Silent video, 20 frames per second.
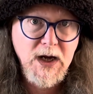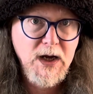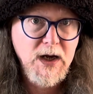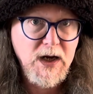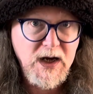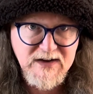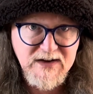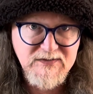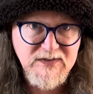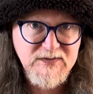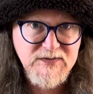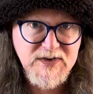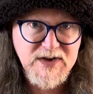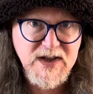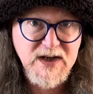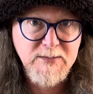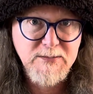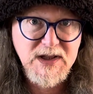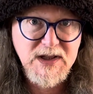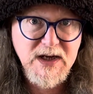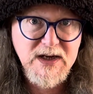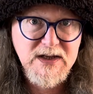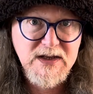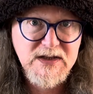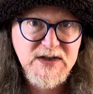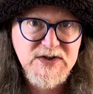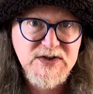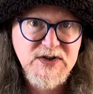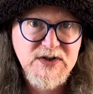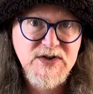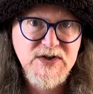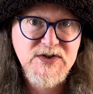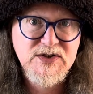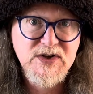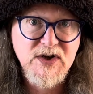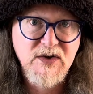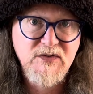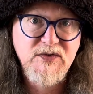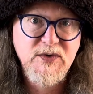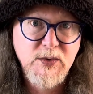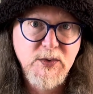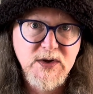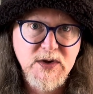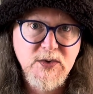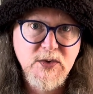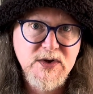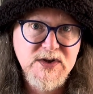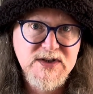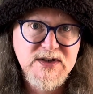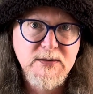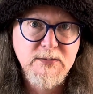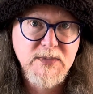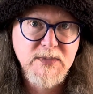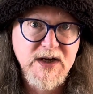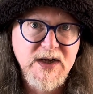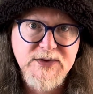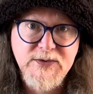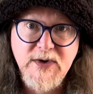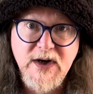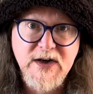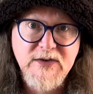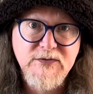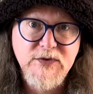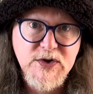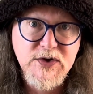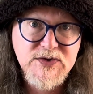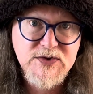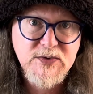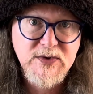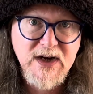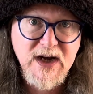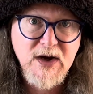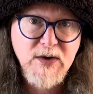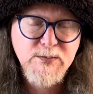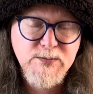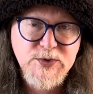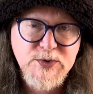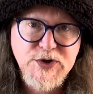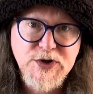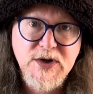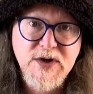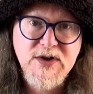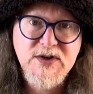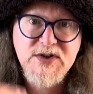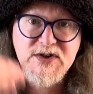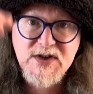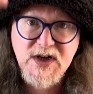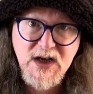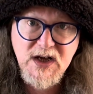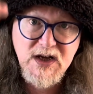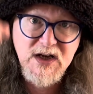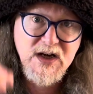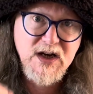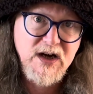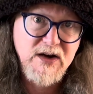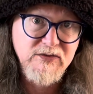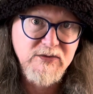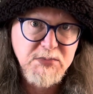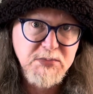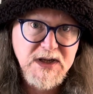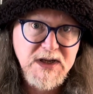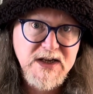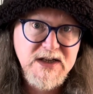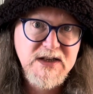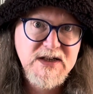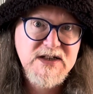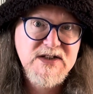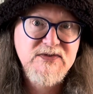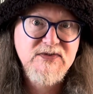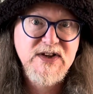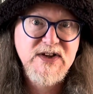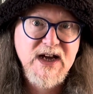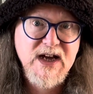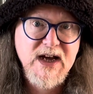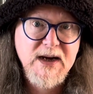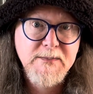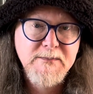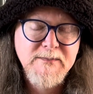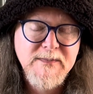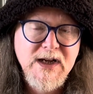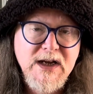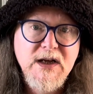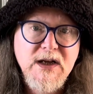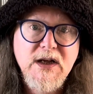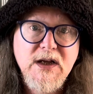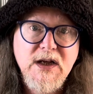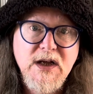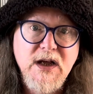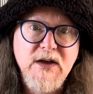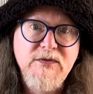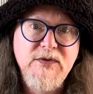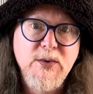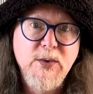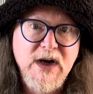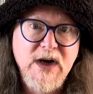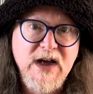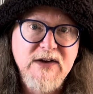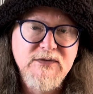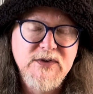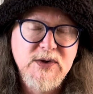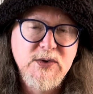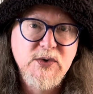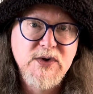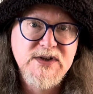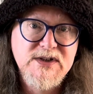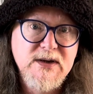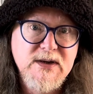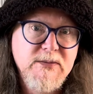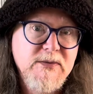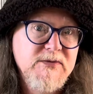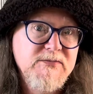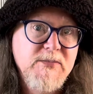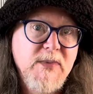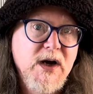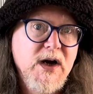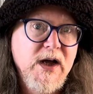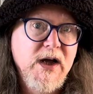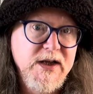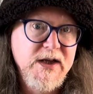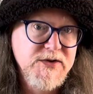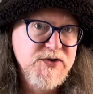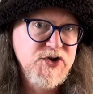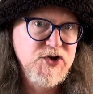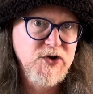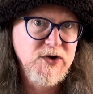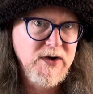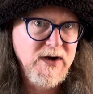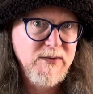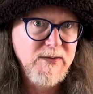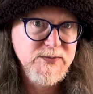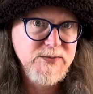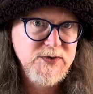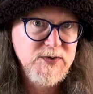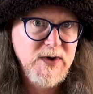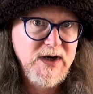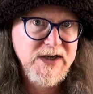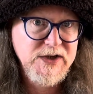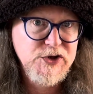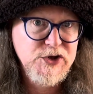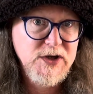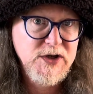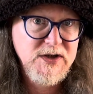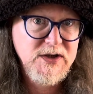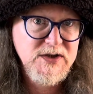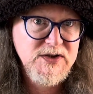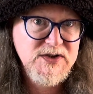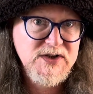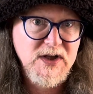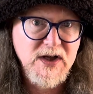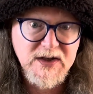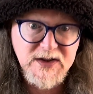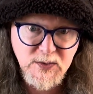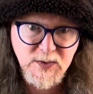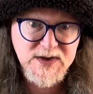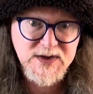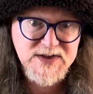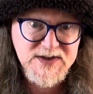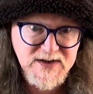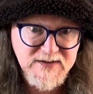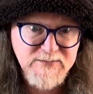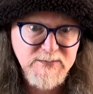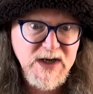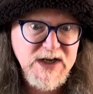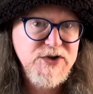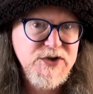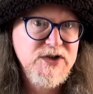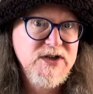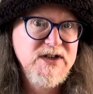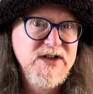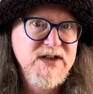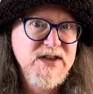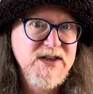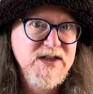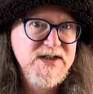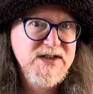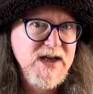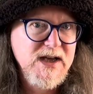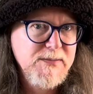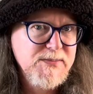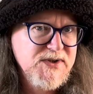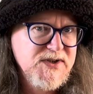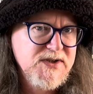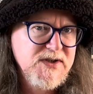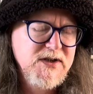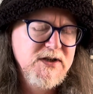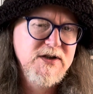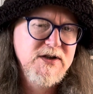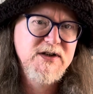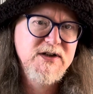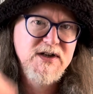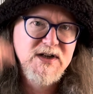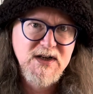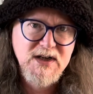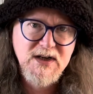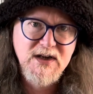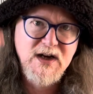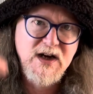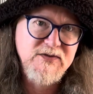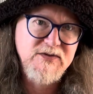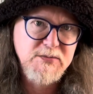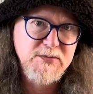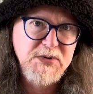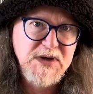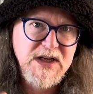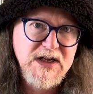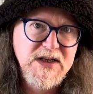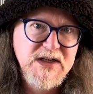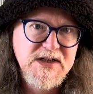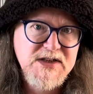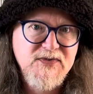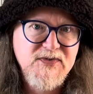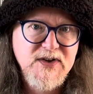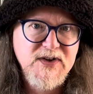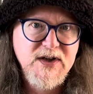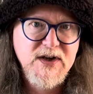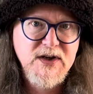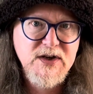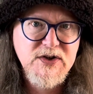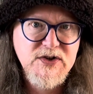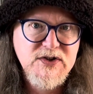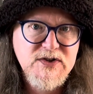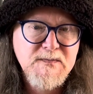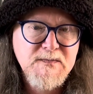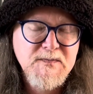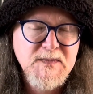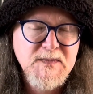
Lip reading: I have everything playlisted, so if you want to look at some of my other anniversary album shows, I have a playlist for that. If you want to have a look at some of my studio albums ranked shows, like the ones I've mentioned in this episode, I have a playlist for those.